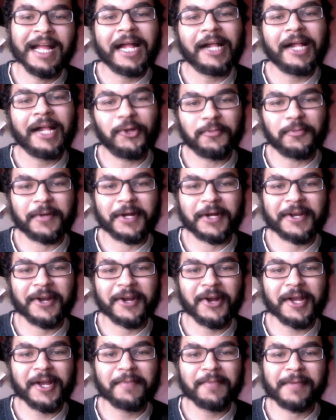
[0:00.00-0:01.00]
Hello, Mark
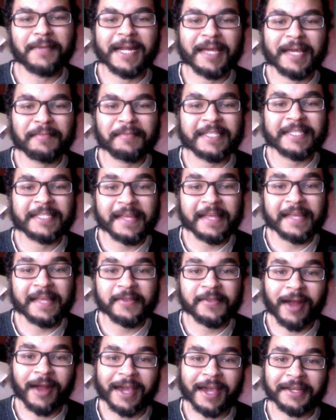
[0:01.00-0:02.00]
Kirk. My name is
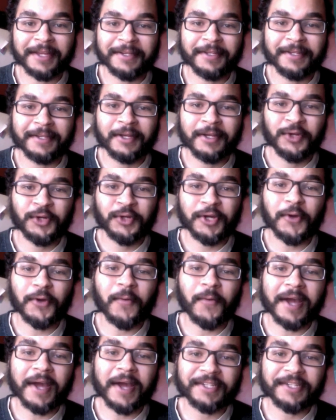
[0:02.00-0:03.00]
Nathan Ryan.
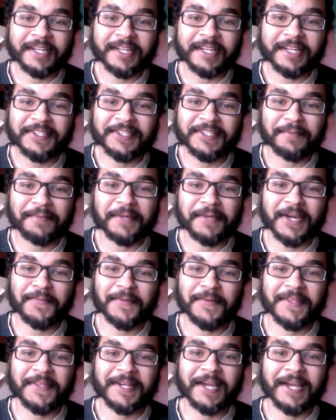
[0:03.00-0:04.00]
Congratulations on
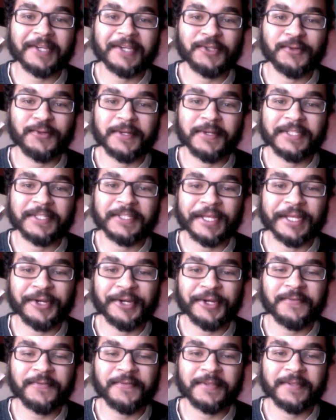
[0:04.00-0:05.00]
becoming the next U.S.
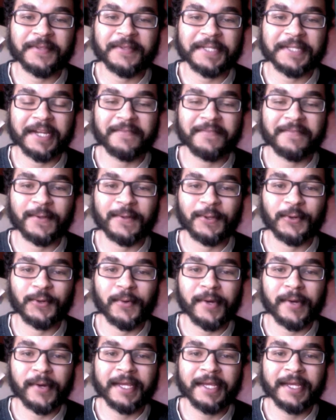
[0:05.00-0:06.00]
Senator for the state of
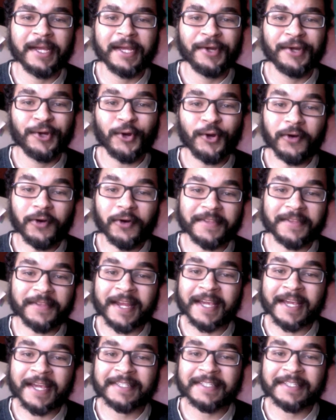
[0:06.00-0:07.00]
Illinois. Over the
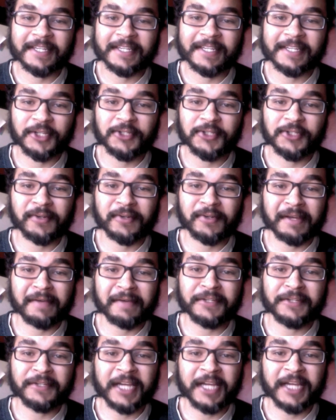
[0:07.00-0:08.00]
next six years, you're going to
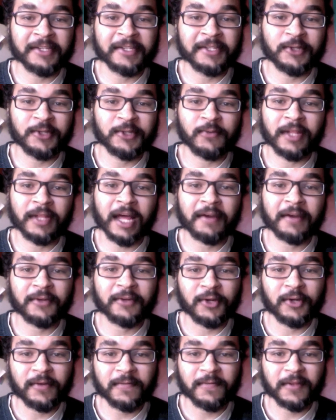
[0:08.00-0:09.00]
have a chance to do a lot
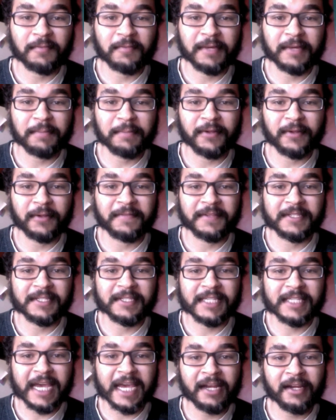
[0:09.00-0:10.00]
of good for the people of this
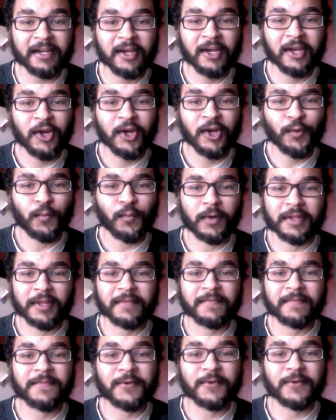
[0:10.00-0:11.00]
state. One of
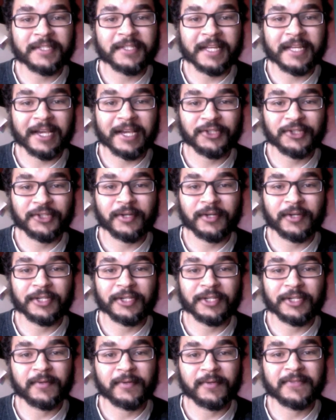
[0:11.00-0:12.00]
the first things you can
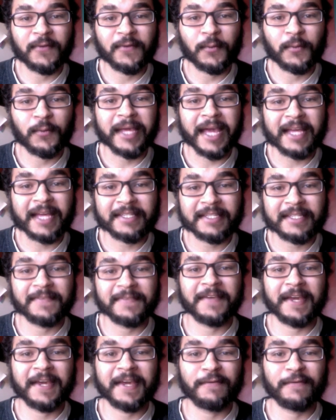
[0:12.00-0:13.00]
do is vote yes
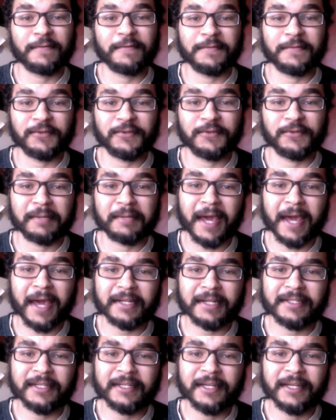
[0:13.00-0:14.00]
in favor of the DREAM
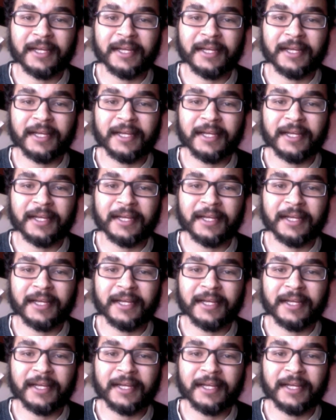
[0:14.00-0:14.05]
Act.